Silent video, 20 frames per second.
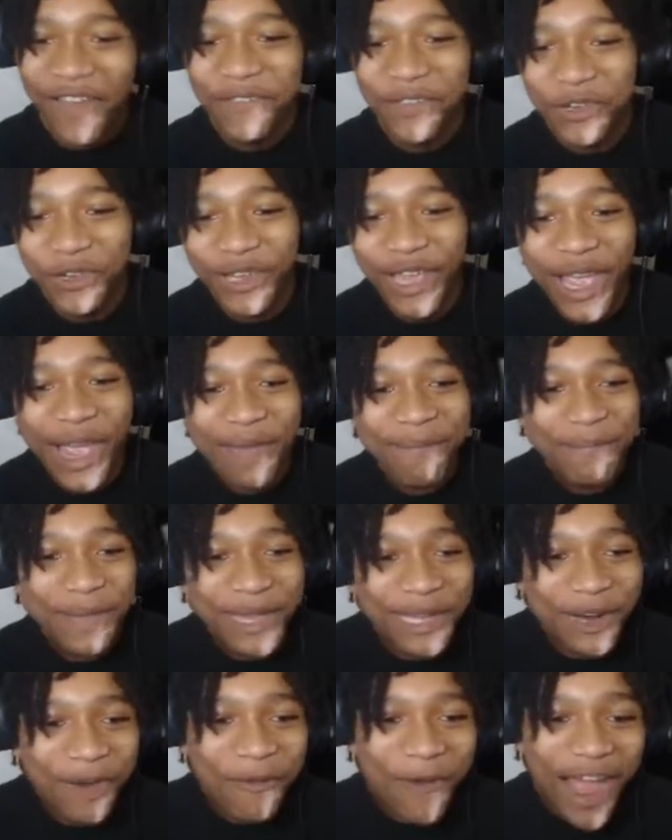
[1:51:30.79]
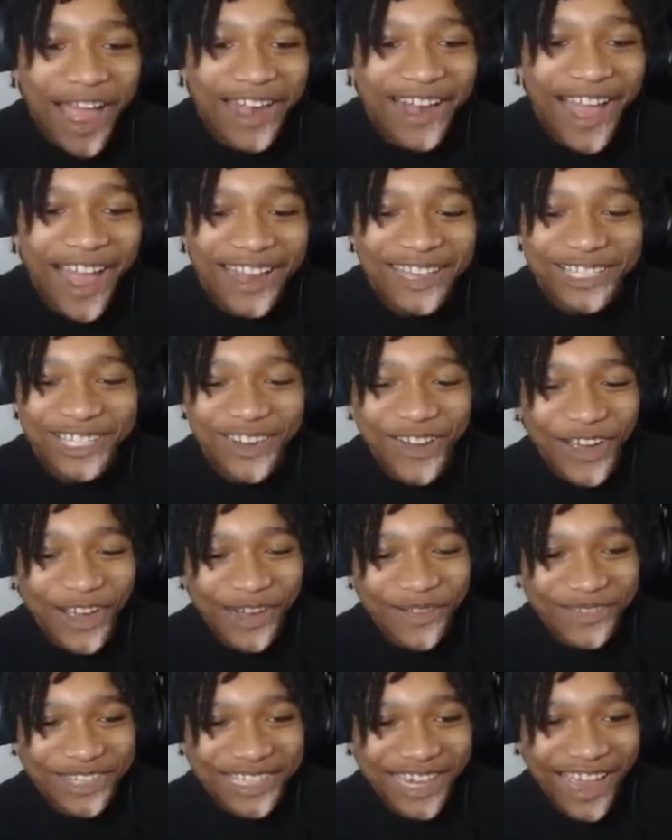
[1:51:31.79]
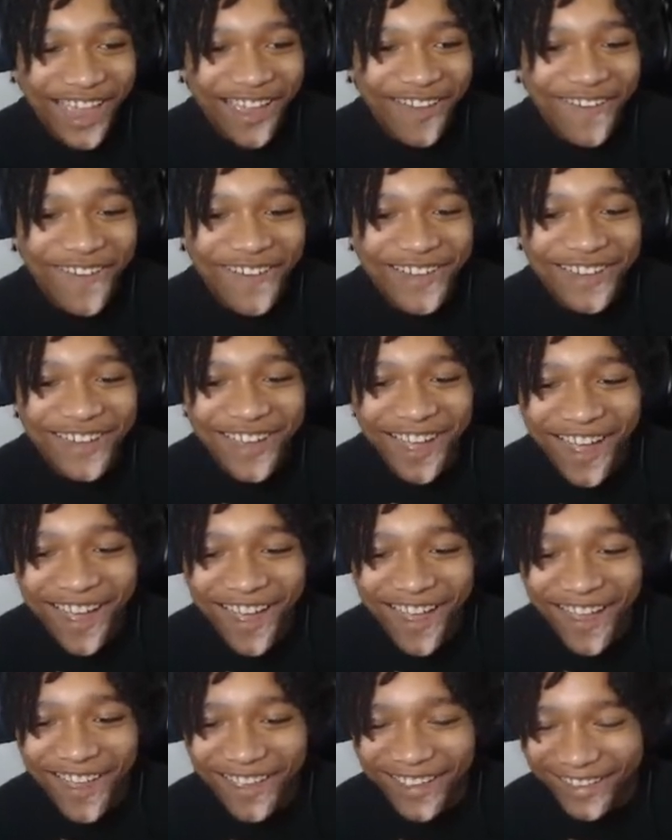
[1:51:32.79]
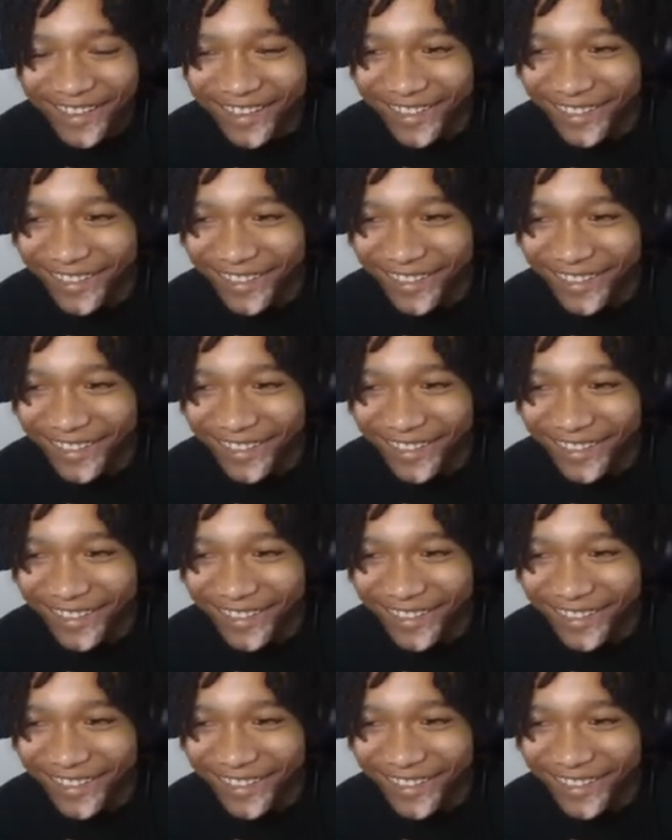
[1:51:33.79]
If you can't beat them, why not join them, chat? Oh, God.